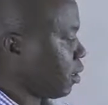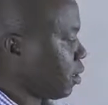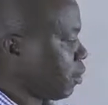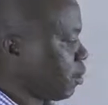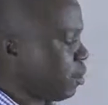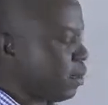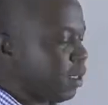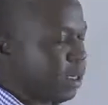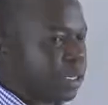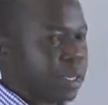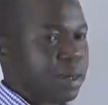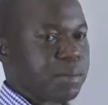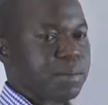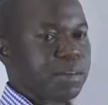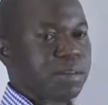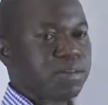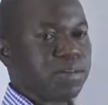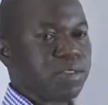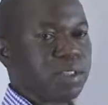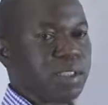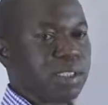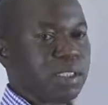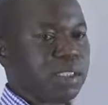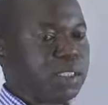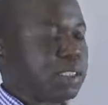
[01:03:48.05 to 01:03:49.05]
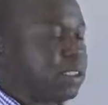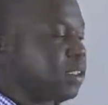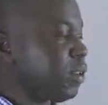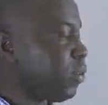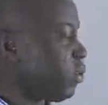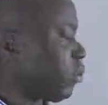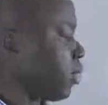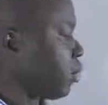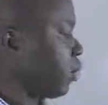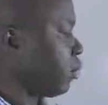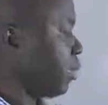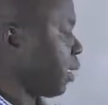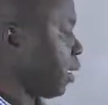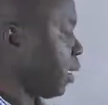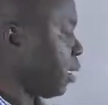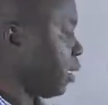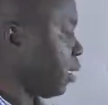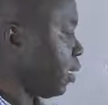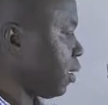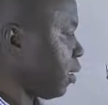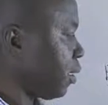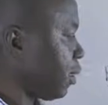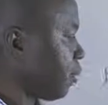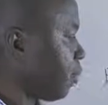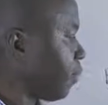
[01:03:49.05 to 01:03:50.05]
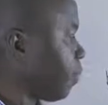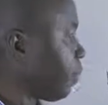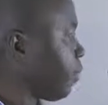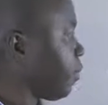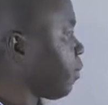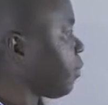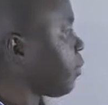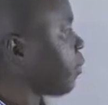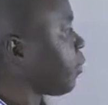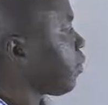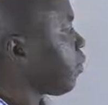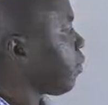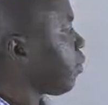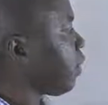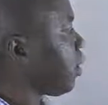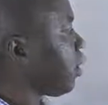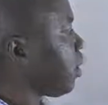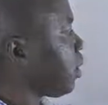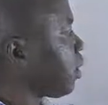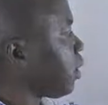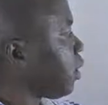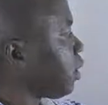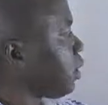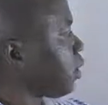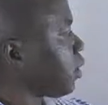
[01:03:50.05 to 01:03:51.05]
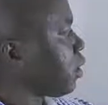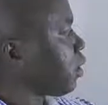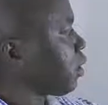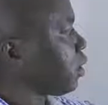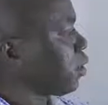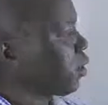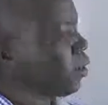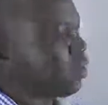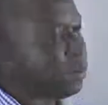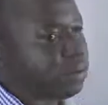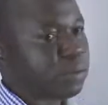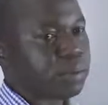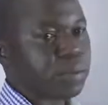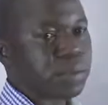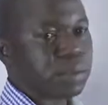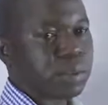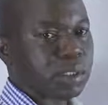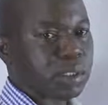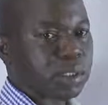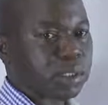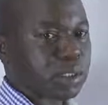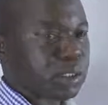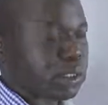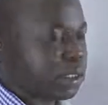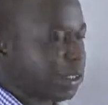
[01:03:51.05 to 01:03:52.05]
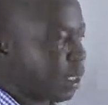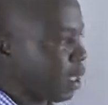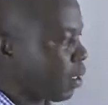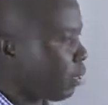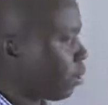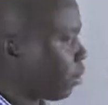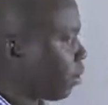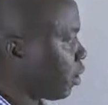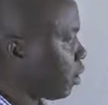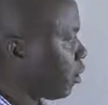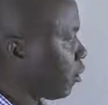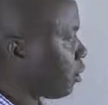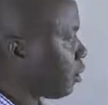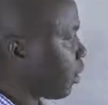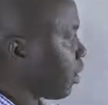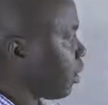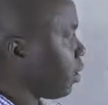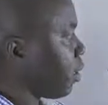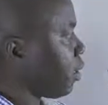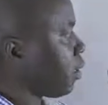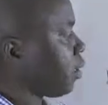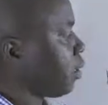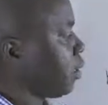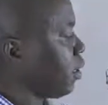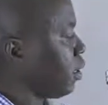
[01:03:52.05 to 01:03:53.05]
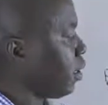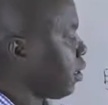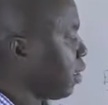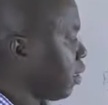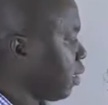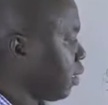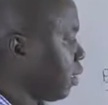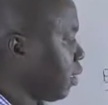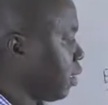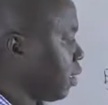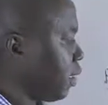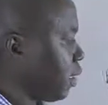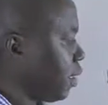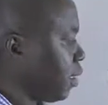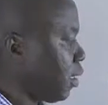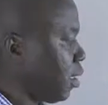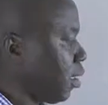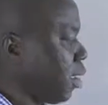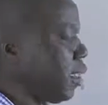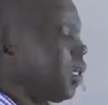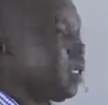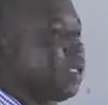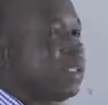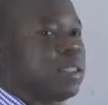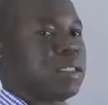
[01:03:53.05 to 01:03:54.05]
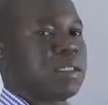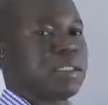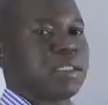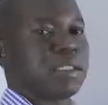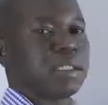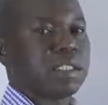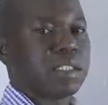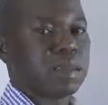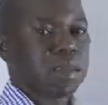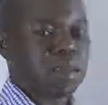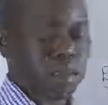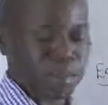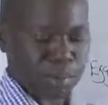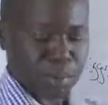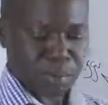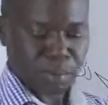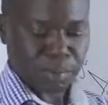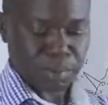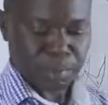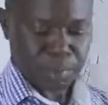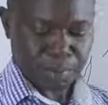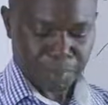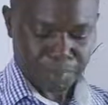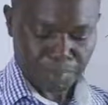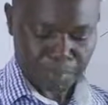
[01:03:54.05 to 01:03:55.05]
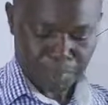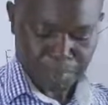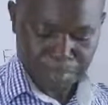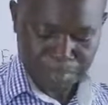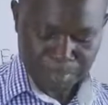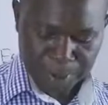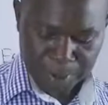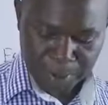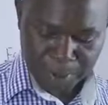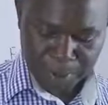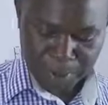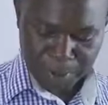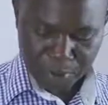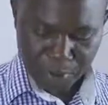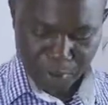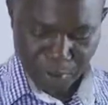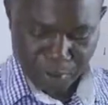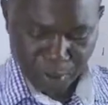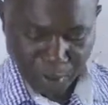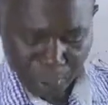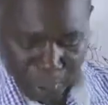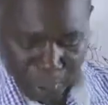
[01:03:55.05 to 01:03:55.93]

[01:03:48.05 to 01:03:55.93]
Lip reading: it becomes very easy to spread the cyst, which in turn will spread the tapeworm. So we